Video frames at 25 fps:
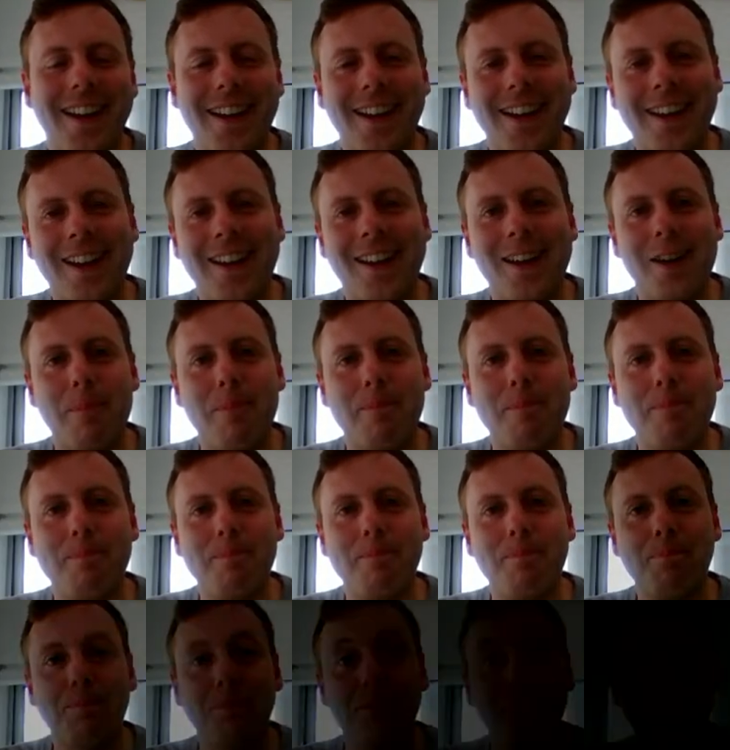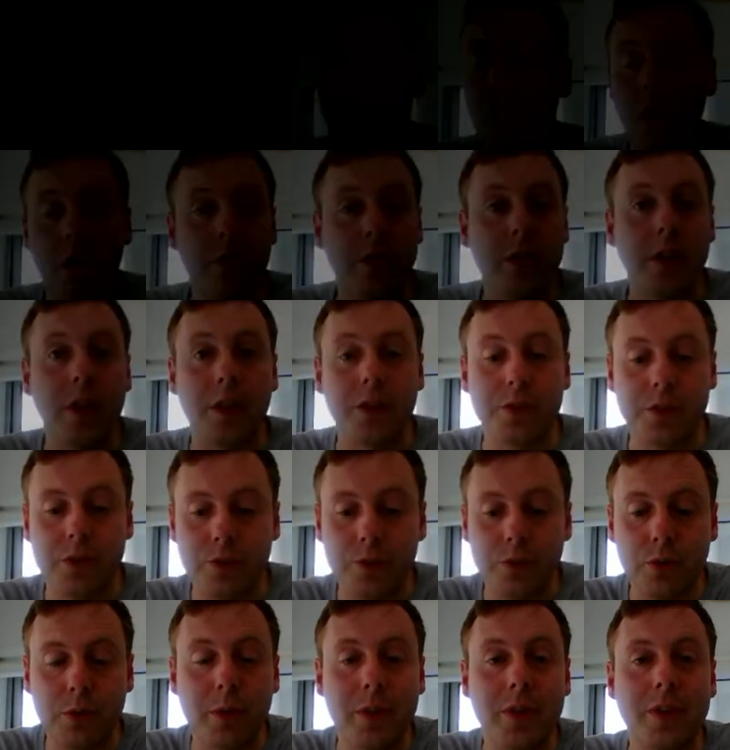Oh yeah, I should
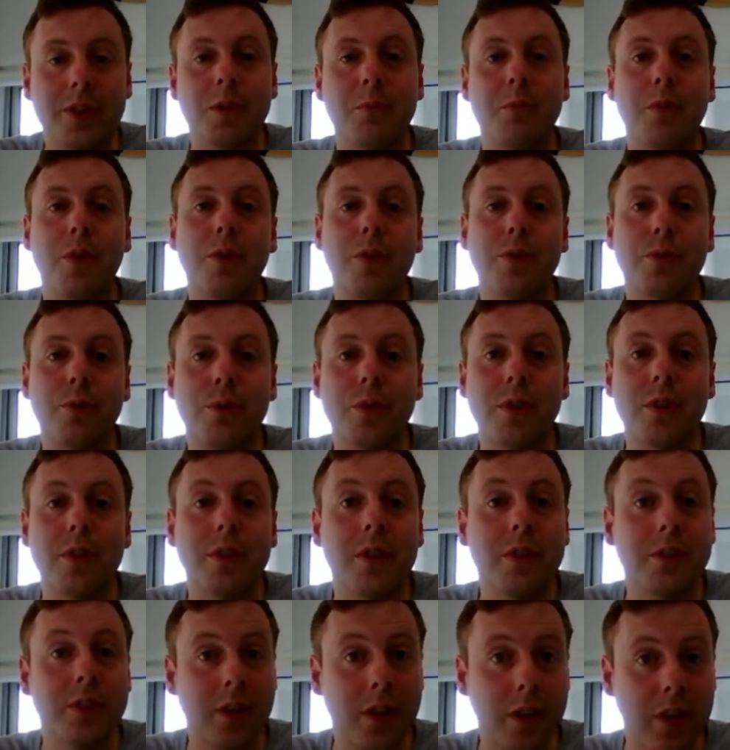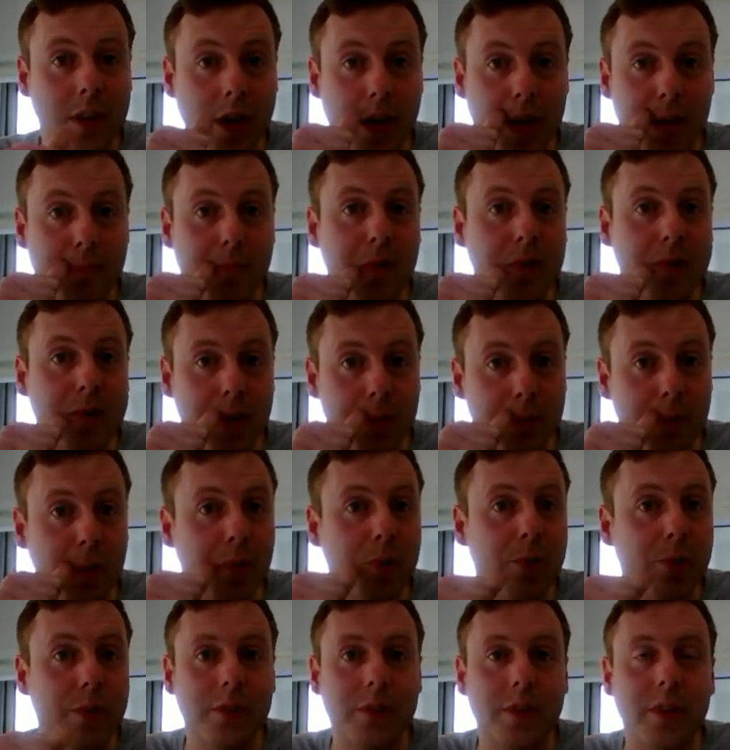talk about the demo recording. There's a
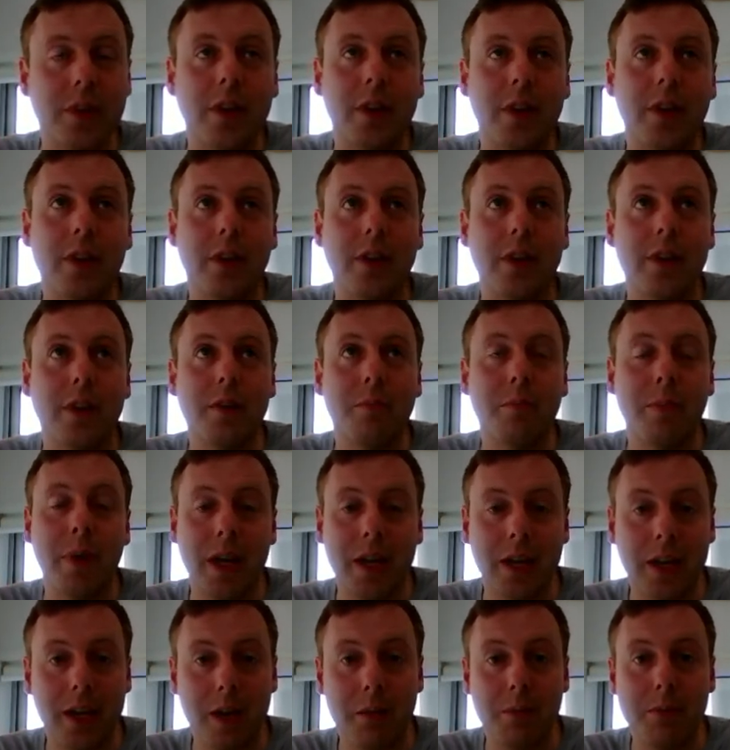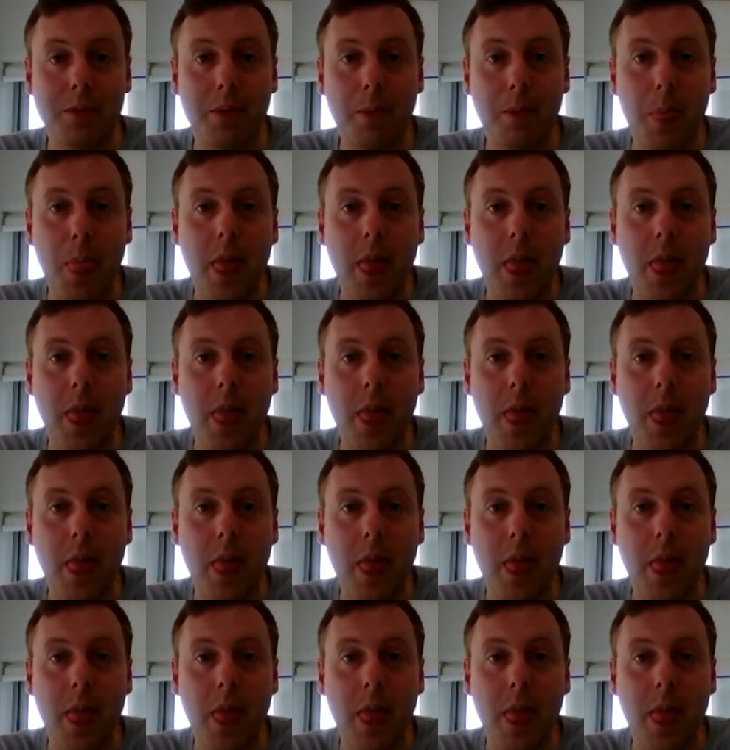demo on Bandcamp.